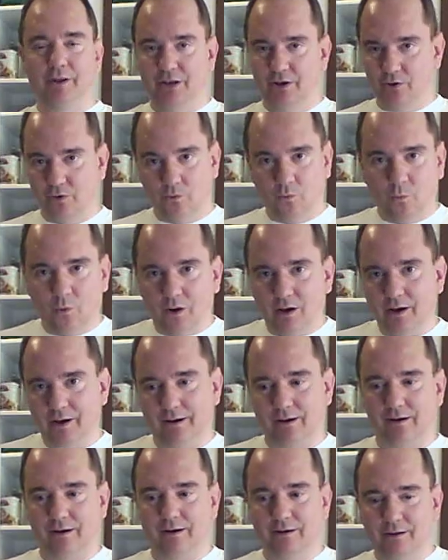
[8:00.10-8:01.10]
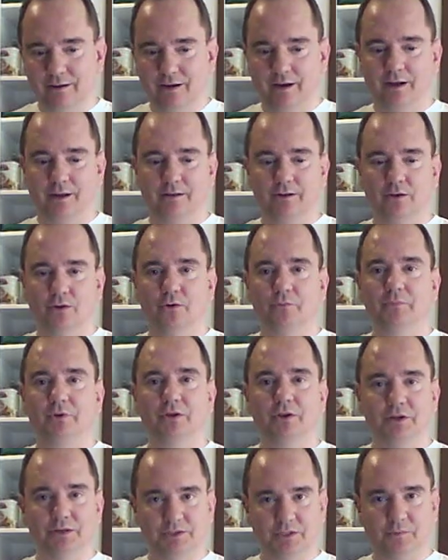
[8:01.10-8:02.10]
be no water, no
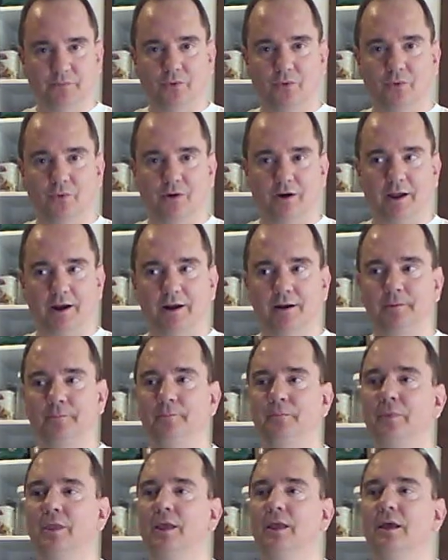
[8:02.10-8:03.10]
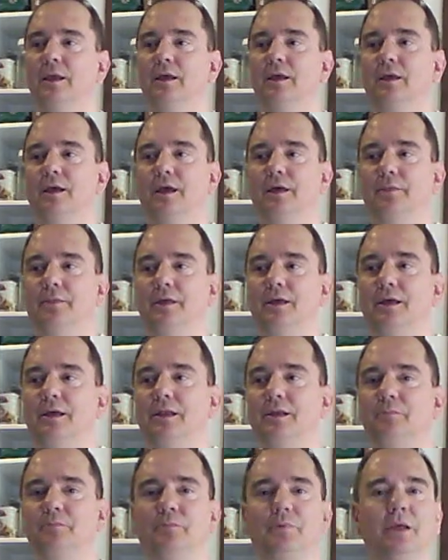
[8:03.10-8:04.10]
municipal water, and
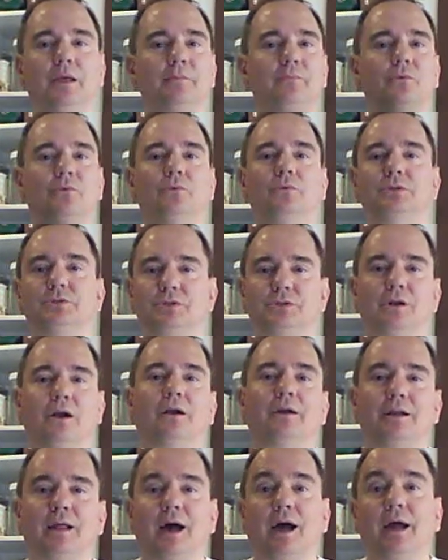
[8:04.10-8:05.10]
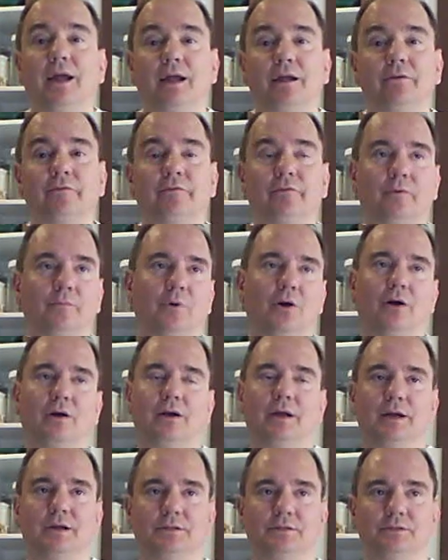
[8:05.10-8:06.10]
then people would start dying from all
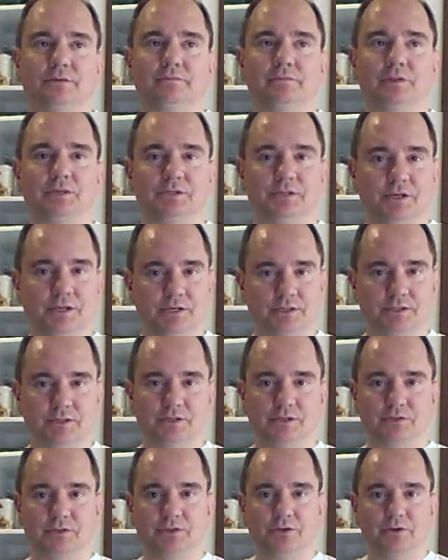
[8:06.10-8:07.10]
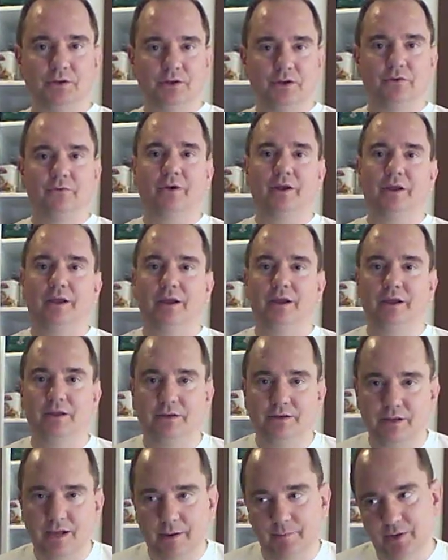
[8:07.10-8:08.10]
kinds of diseases due to drinking
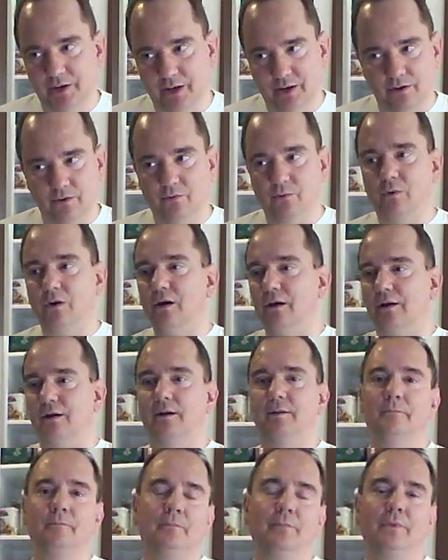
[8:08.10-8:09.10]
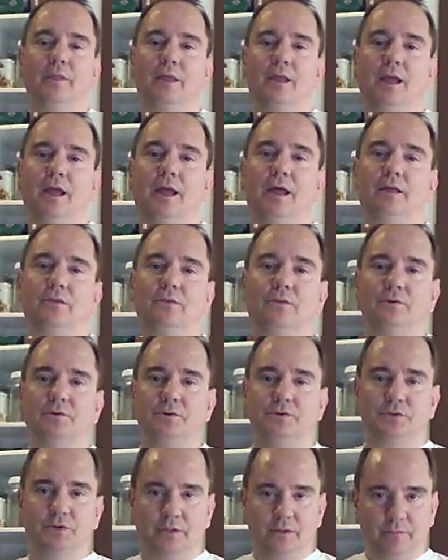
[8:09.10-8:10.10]
contaminated water. And
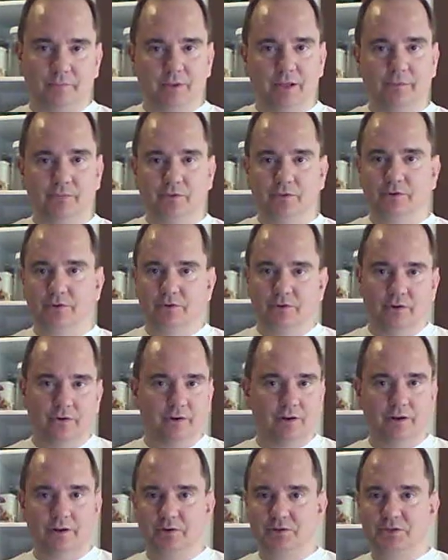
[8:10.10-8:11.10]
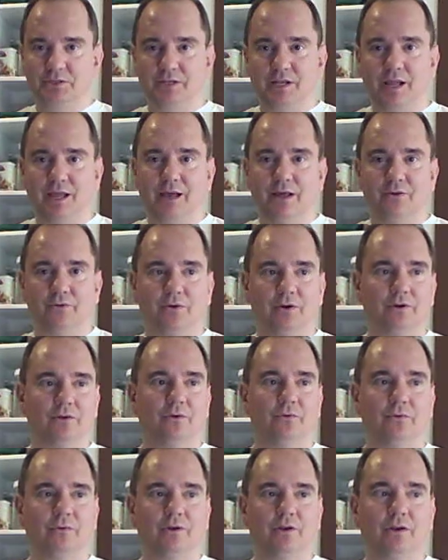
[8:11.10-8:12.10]
those are the people who don't understand or
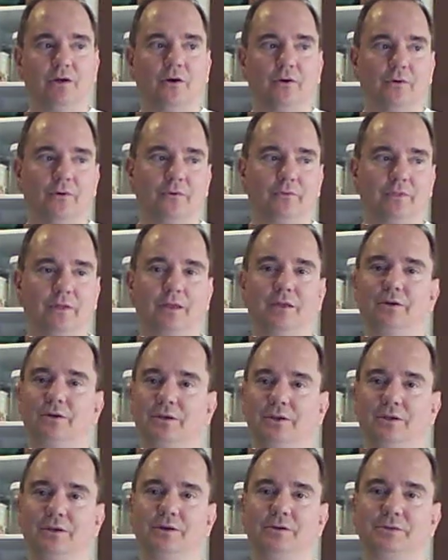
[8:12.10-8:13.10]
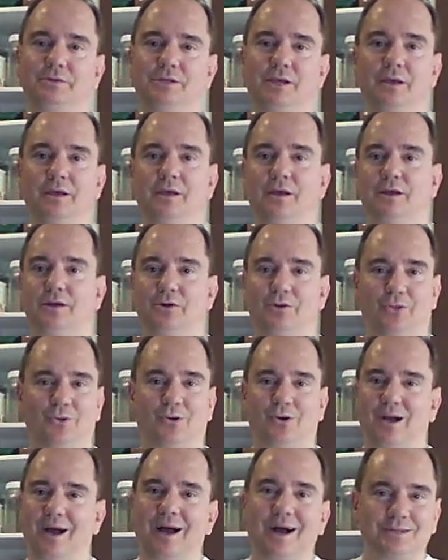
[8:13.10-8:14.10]
don't know that you can use
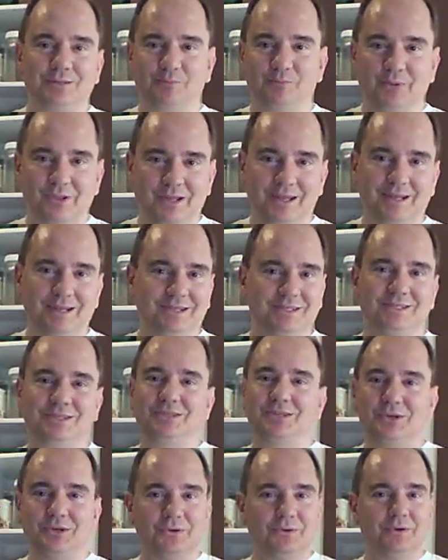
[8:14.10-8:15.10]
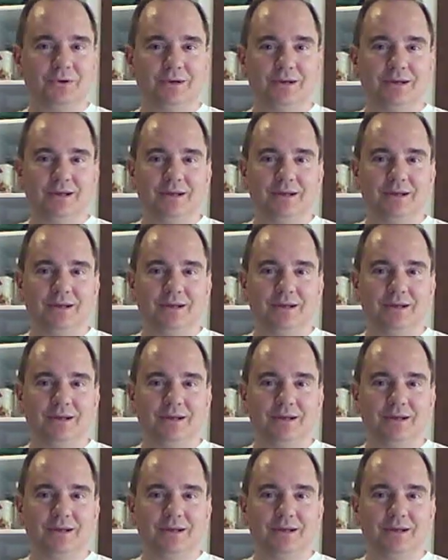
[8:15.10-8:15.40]
Clorox bleach to